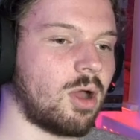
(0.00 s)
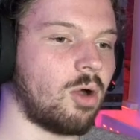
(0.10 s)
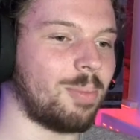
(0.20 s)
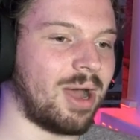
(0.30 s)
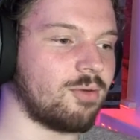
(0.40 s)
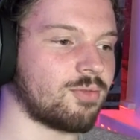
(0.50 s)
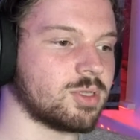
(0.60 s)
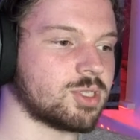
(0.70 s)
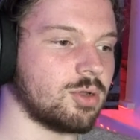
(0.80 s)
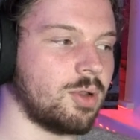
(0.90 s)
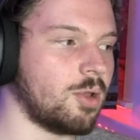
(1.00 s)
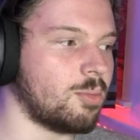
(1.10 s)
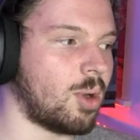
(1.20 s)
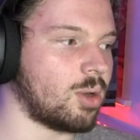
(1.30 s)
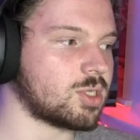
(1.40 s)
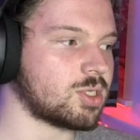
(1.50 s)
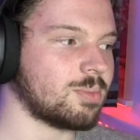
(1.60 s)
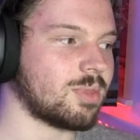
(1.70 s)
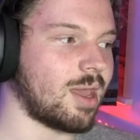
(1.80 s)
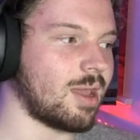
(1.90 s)
Battlefront 2 loot box
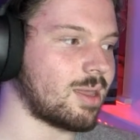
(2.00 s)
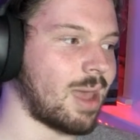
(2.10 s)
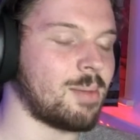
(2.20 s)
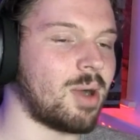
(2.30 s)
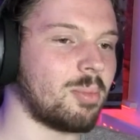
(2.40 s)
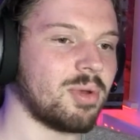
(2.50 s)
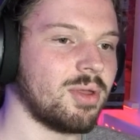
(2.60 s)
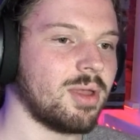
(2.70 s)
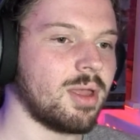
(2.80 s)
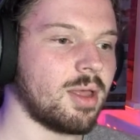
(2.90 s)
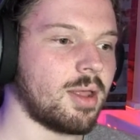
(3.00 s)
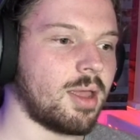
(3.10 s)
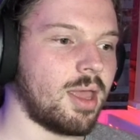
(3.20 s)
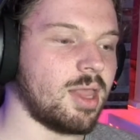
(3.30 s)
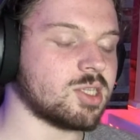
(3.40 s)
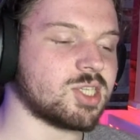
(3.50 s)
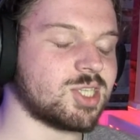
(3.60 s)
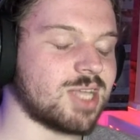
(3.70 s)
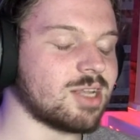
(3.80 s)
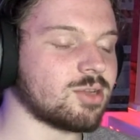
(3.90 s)
thing came up,
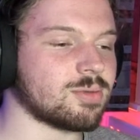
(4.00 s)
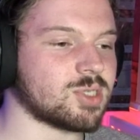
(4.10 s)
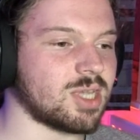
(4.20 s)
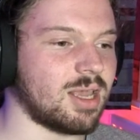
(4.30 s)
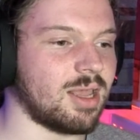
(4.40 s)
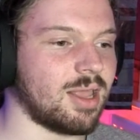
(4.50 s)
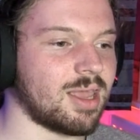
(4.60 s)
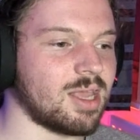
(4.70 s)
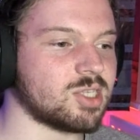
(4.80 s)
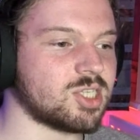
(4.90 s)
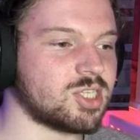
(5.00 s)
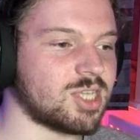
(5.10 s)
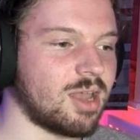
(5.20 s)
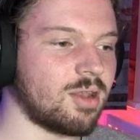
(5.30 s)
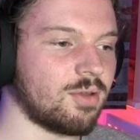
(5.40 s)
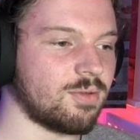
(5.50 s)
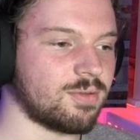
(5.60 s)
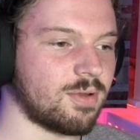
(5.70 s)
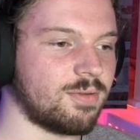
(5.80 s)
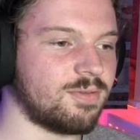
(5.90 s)
instead
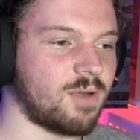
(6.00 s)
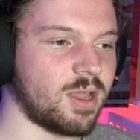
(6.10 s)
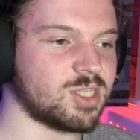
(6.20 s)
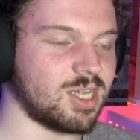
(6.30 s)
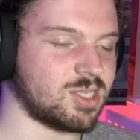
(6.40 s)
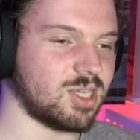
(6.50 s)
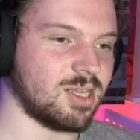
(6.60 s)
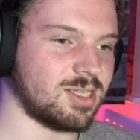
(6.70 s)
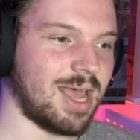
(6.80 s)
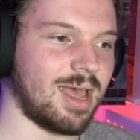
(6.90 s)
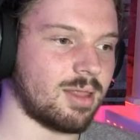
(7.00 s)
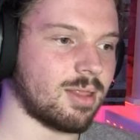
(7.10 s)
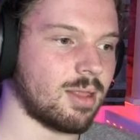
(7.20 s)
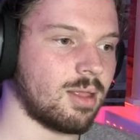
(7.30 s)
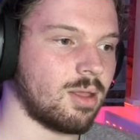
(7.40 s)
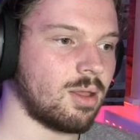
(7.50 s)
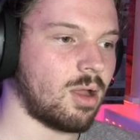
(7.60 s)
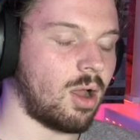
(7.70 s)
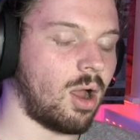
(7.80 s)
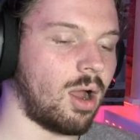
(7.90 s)
of fighting to the death,
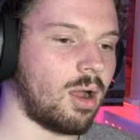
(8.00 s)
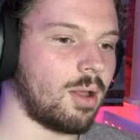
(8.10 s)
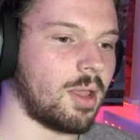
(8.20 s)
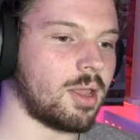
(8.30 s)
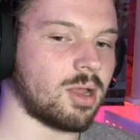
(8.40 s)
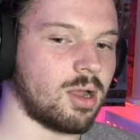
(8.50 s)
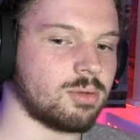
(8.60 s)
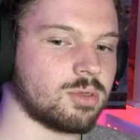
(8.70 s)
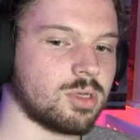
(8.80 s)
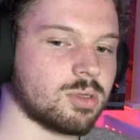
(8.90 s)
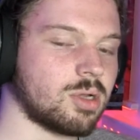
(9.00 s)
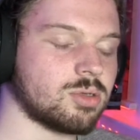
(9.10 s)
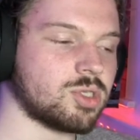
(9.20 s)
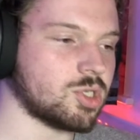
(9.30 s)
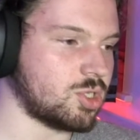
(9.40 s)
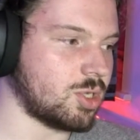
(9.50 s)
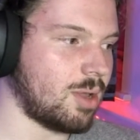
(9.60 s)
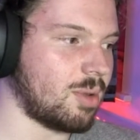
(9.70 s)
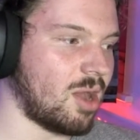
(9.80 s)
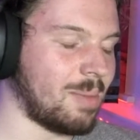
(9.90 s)
like I just
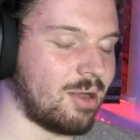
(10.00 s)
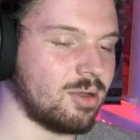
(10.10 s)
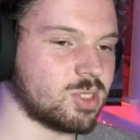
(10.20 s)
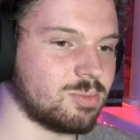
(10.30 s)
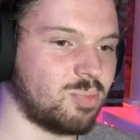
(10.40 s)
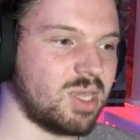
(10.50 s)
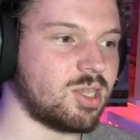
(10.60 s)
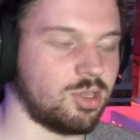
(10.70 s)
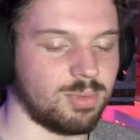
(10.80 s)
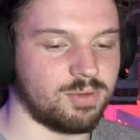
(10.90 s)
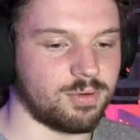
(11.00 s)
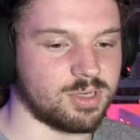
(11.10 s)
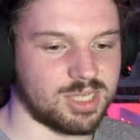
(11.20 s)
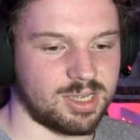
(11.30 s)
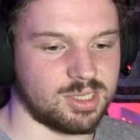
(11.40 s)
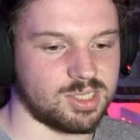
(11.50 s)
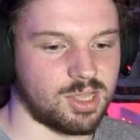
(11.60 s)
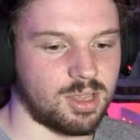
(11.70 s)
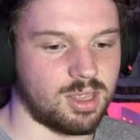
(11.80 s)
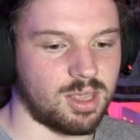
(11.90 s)
come out as be human for a second. It's
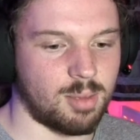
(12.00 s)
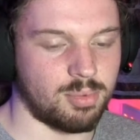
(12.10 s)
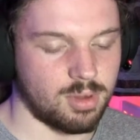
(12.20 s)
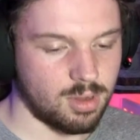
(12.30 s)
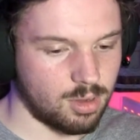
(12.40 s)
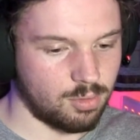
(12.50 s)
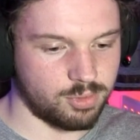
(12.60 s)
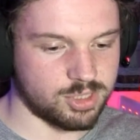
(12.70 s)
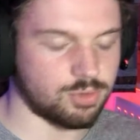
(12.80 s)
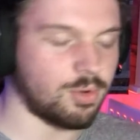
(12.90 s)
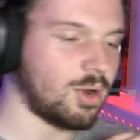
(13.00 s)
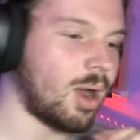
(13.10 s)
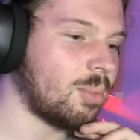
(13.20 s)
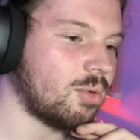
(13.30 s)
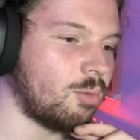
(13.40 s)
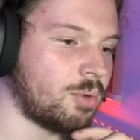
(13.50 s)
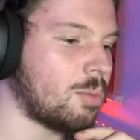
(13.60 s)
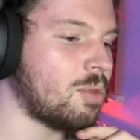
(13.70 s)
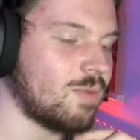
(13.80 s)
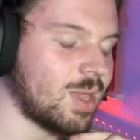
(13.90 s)
like, yep, we screwed up. We're
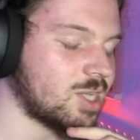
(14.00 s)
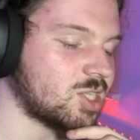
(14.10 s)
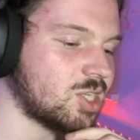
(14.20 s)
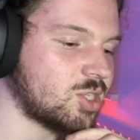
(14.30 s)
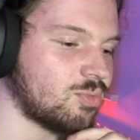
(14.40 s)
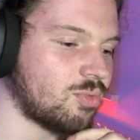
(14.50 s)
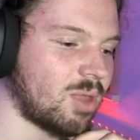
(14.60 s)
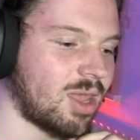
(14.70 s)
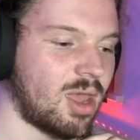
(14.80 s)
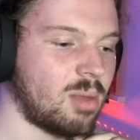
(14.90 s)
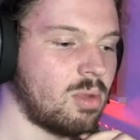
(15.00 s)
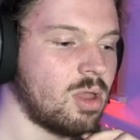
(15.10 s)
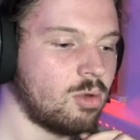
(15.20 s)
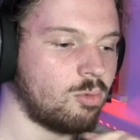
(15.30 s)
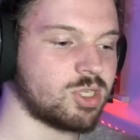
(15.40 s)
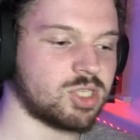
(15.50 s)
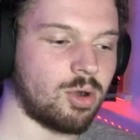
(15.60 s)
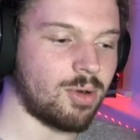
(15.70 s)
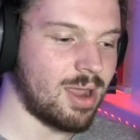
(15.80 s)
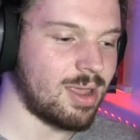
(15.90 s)
removing the system from the game. We're sorry.